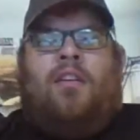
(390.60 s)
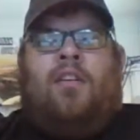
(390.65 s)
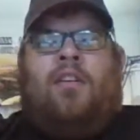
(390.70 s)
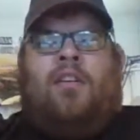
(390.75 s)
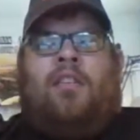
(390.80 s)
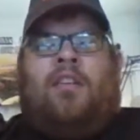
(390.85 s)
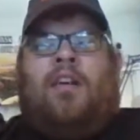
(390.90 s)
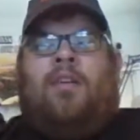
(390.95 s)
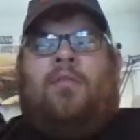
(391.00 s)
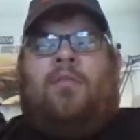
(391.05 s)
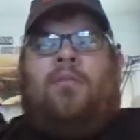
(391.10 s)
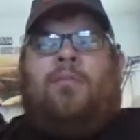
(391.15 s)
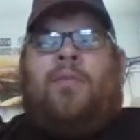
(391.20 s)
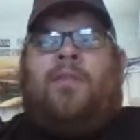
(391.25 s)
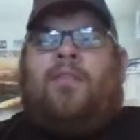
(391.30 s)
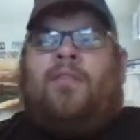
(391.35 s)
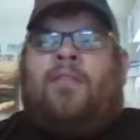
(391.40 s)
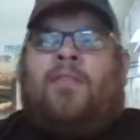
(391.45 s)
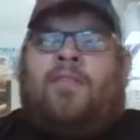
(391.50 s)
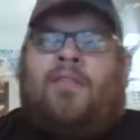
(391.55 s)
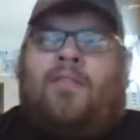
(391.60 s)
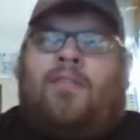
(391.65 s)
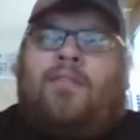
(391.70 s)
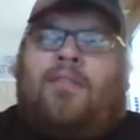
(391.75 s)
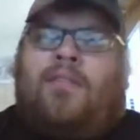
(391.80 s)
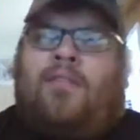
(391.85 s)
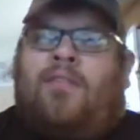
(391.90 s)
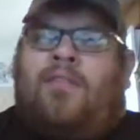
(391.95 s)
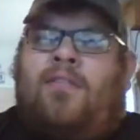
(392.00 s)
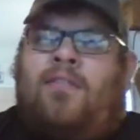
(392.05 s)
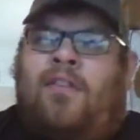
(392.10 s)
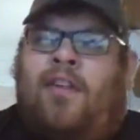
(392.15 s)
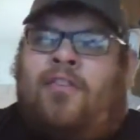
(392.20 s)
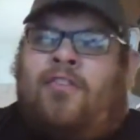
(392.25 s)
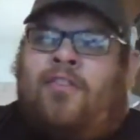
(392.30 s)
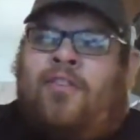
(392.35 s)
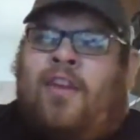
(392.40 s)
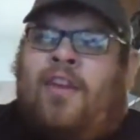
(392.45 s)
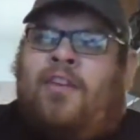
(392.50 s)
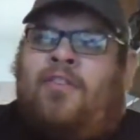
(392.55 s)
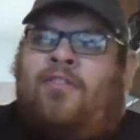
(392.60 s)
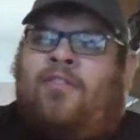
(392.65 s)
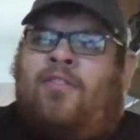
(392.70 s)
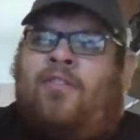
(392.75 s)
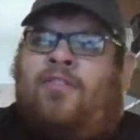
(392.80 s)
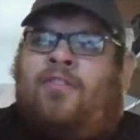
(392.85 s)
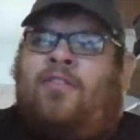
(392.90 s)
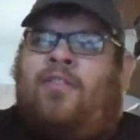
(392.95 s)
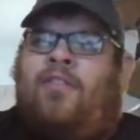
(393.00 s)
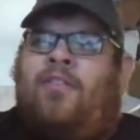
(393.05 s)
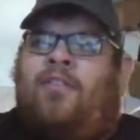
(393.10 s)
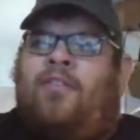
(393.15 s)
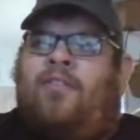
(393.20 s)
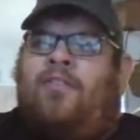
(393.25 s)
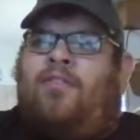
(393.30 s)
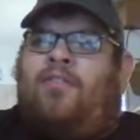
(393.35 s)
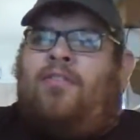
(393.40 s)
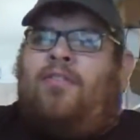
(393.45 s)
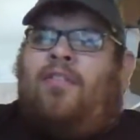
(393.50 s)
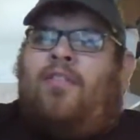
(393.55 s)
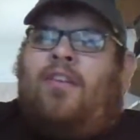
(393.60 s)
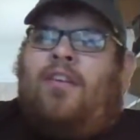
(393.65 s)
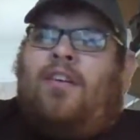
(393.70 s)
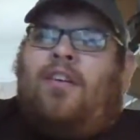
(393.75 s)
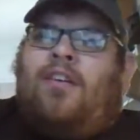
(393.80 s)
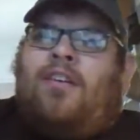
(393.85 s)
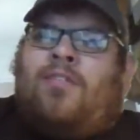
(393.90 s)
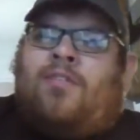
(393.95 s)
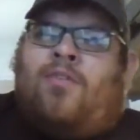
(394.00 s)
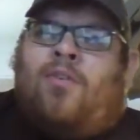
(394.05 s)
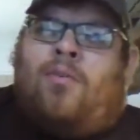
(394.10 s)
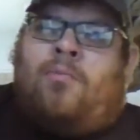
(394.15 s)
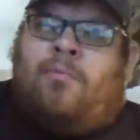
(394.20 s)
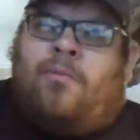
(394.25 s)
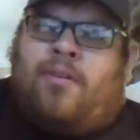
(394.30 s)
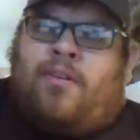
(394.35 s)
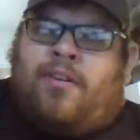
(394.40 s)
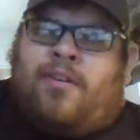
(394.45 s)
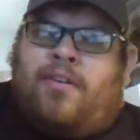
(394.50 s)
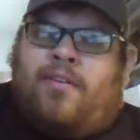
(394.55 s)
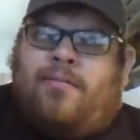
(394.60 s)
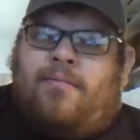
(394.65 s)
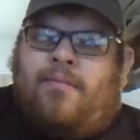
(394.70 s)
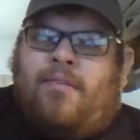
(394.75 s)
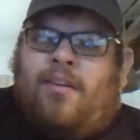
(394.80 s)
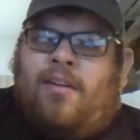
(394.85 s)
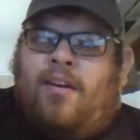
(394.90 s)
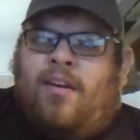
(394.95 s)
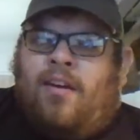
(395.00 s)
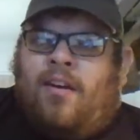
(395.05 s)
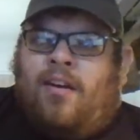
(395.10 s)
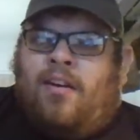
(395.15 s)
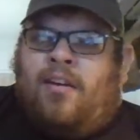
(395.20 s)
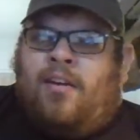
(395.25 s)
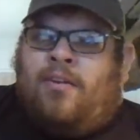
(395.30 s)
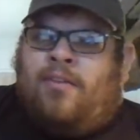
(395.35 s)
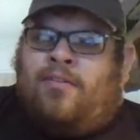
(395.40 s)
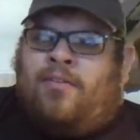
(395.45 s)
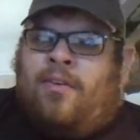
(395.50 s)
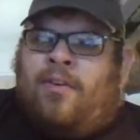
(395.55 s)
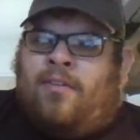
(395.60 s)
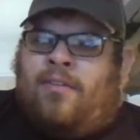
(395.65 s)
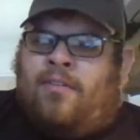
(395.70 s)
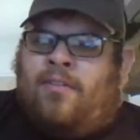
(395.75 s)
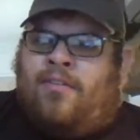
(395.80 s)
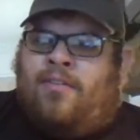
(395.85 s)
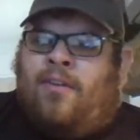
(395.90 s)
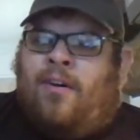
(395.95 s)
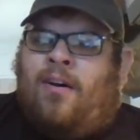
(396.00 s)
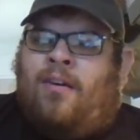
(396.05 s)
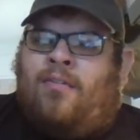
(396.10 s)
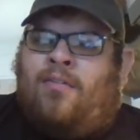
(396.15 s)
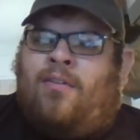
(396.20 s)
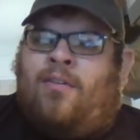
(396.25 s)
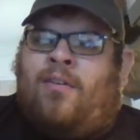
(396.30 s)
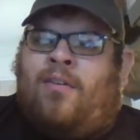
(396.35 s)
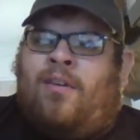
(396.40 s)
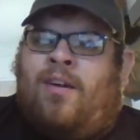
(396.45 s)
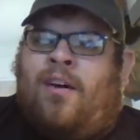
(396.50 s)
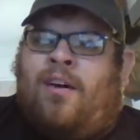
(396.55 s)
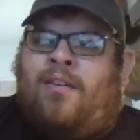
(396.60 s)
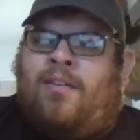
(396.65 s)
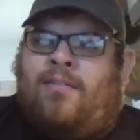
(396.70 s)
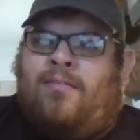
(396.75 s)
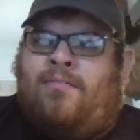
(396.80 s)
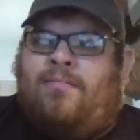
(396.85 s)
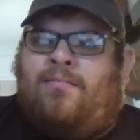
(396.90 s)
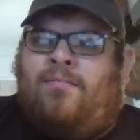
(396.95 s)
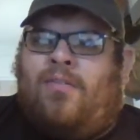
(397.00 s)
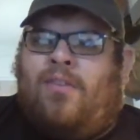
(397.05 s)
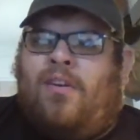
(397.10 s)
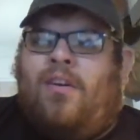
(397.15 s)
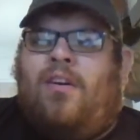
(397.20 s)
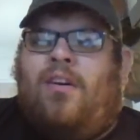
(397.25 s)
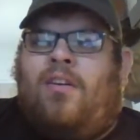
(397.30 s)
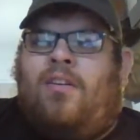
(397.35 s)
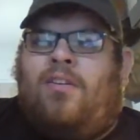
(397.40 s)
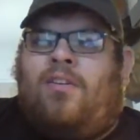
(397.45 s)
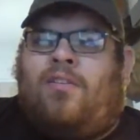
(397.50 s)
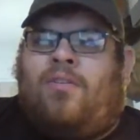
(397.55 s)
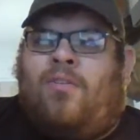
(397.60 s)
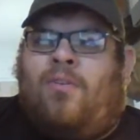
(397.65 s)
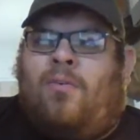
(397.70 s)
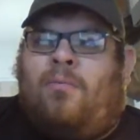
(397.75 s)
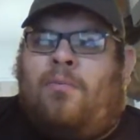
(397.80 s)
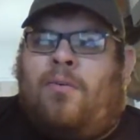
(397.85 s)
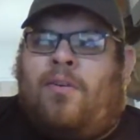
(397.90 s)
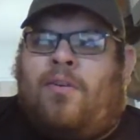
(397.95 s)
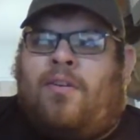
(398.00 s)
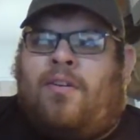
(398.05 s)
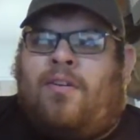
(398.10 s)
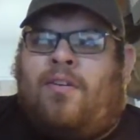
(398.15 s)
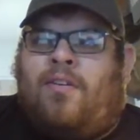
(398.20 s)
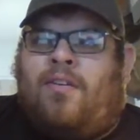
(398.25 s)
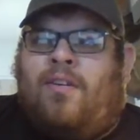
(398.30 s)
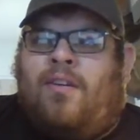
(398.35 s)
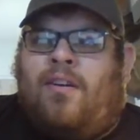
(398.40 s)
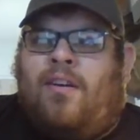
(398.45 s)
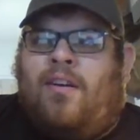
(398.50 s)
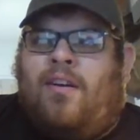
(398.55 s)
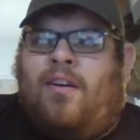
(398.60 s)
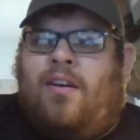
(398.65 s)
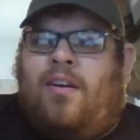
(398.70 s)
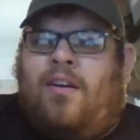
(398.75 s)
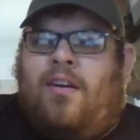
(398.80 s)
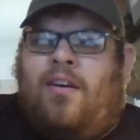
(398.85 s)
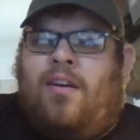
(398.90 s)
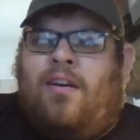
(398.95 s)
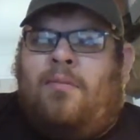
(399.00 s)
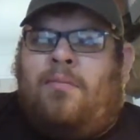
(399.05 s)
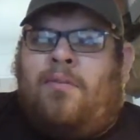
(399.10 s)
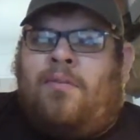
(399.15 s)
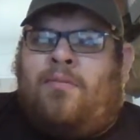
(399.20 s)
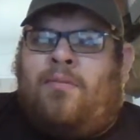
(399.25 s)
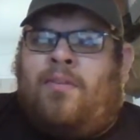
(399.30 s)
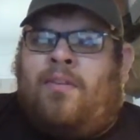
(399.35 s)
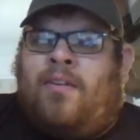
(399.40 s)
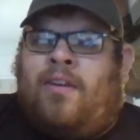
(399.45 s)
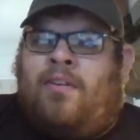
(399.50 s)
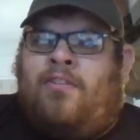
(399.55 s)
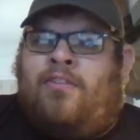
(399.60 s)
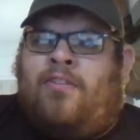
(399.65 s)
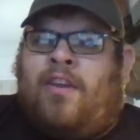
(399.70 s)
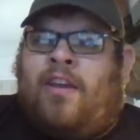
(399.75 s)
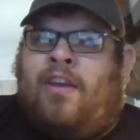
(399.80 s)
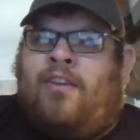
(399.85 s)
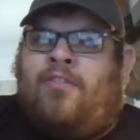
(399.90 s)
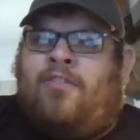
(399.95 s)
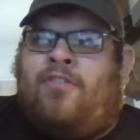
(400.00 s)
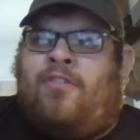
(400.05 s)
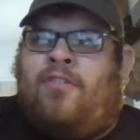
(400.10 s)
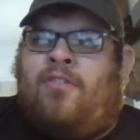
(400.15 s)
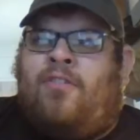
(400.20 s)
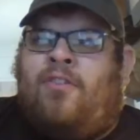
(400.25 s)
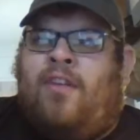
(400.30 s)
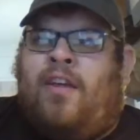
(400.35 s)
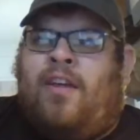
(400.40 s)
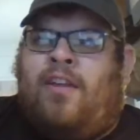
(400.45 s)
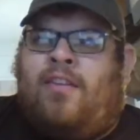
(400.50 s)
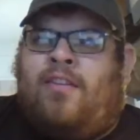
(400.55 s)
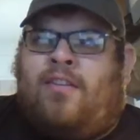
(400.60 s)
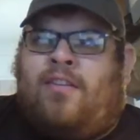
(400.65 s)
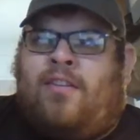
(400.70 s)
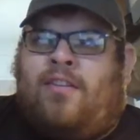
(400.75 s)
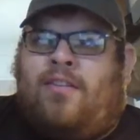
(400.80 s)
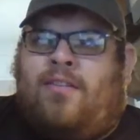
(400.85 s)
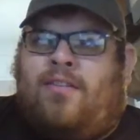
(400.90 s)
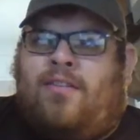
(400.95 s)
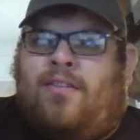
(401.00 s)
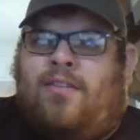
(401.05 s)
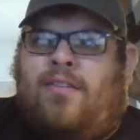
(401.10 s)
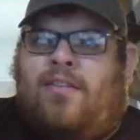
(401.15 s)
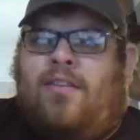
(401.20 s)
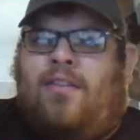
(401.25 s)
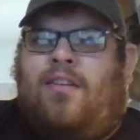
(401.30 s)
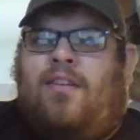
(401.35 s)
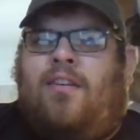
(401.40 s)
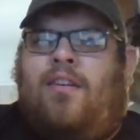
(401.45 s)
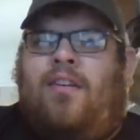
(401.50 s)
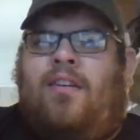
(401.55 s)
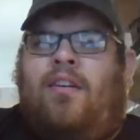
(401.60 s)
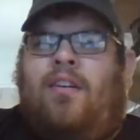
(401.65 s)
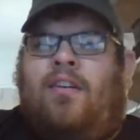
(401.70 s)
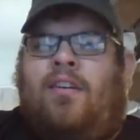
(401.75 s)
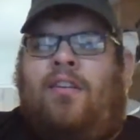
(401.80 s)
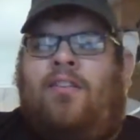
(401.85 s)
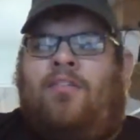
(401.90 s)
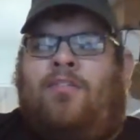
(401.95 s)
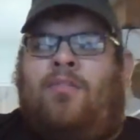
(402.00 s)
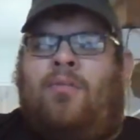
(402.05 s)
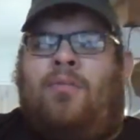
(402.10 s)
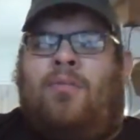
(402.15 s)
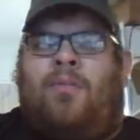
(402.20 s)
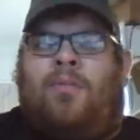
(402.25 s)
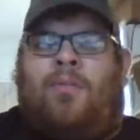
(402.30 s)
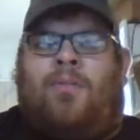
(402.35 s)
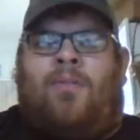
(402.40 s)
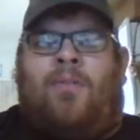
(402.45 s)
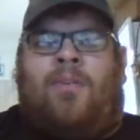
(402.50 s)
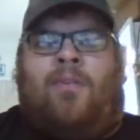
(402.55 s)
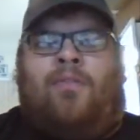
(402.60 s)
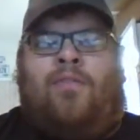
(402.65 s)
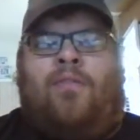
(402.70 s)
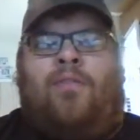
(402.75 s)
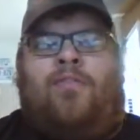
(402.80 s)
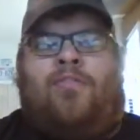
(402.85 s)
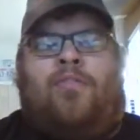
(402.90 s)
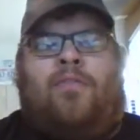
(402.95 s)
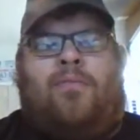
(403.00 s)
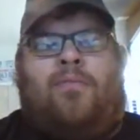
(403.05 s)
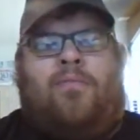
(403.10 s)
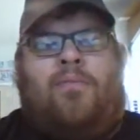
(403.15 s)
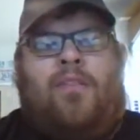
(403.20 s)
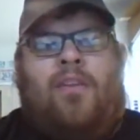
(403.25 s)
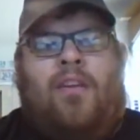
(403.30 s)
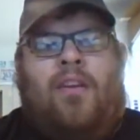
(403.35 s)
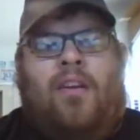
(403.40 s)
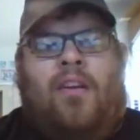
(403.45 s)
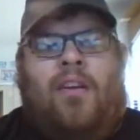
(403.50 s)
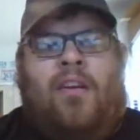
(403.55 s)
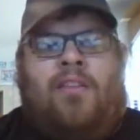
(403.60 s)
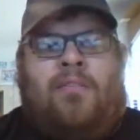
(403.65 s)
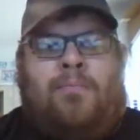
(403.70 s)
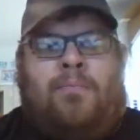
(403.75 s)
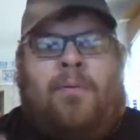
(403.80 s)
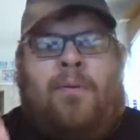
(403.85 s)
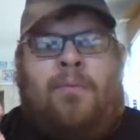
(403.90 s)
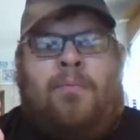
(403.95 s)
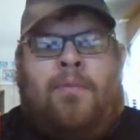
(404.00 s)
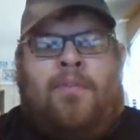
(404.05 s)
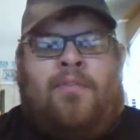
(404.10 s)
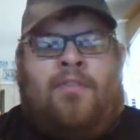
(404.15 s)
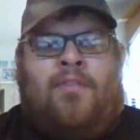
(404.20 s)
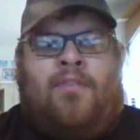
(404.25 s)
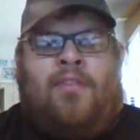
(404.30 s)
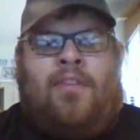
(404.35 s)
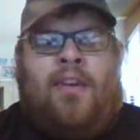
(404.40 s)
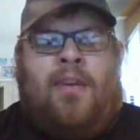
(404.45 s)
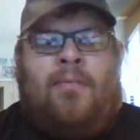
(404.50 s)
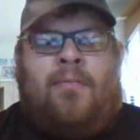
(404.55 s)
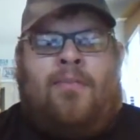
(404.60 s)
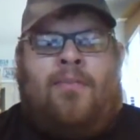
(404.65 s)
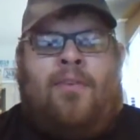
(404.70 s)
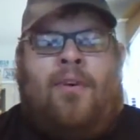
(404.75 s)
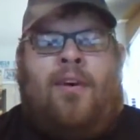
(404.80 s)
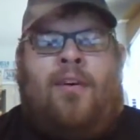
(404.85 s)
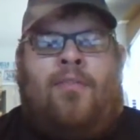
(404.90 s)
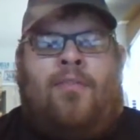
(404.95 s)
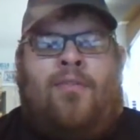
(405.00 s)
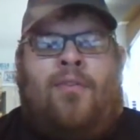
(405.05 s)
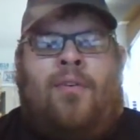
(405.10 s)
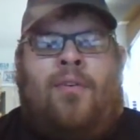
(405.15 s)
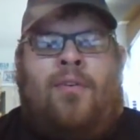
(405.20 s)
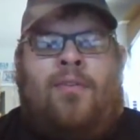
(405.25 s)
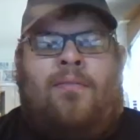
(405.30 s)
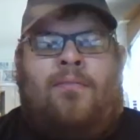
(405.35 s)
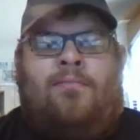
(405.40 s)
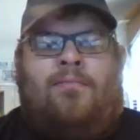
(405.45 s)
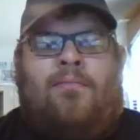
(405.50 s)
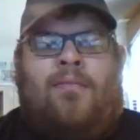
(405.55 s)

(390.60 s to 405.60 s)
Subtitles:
and that will be a educational series Chromebook. Now, as far as the software on the Chromebook, between the educational and the consumer grade version, it's pretty much the same software.